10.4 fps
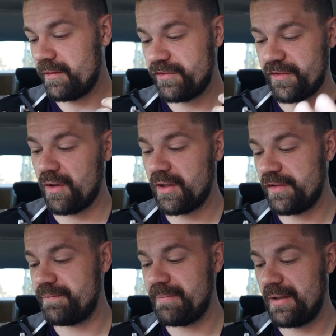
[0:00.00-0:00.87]

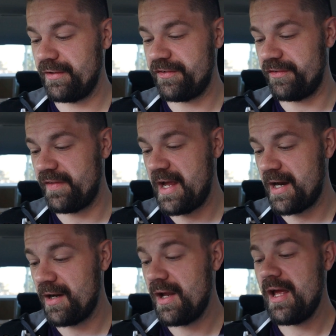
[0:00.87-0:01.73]
Stardust bonuses
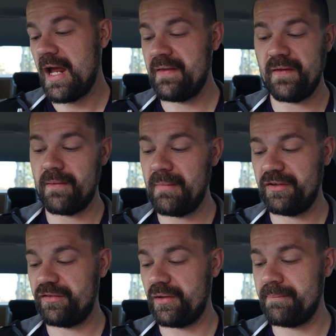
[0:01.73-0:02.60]
there. And then the
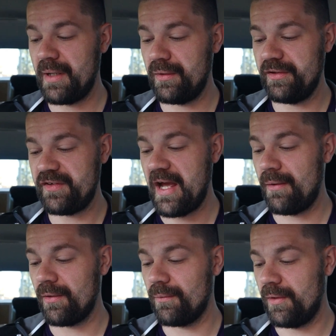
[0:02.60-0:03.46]
Mystery Bonus
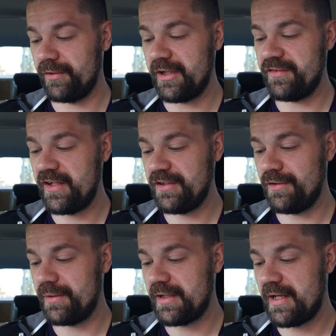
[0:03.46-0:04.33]
Hour will
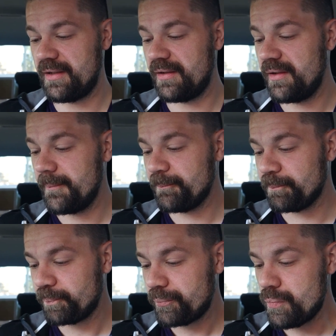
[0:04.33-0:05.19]
continue again.
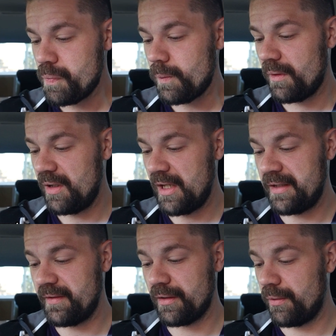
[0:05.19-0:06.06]

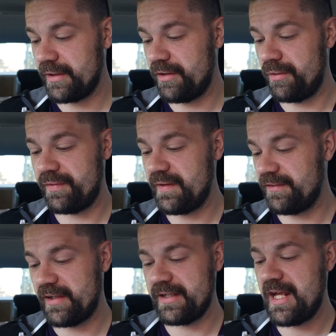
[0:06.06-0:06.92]
And they're going to do
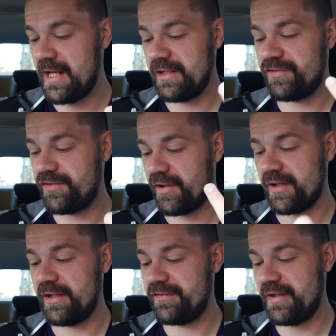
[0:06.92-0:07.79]
things like Candy,
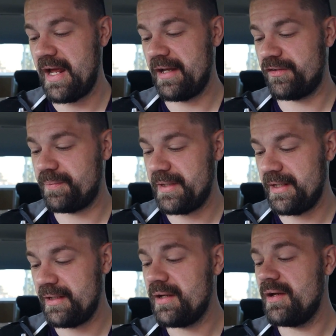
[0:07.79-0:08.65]
Stardust, and
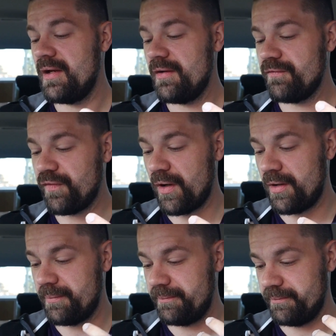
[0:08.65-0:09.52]
XP
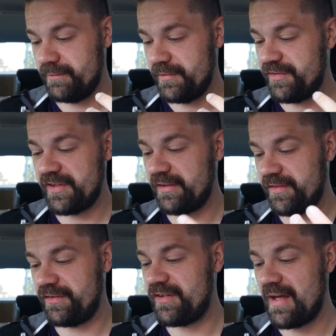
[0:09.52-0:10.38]
from 6
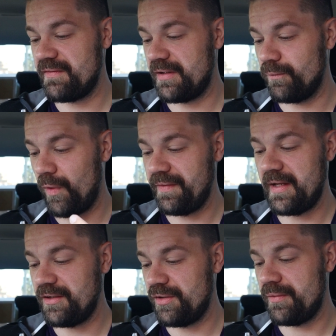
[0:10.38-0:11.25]
to 7 when
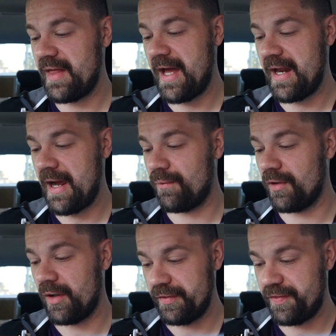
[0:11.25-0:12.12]
they do that
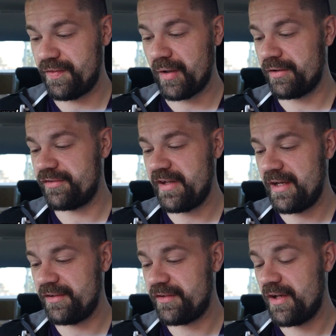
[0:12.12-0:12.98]
hour on
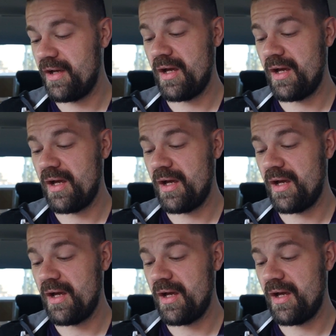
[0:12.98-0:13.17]
Thursdays.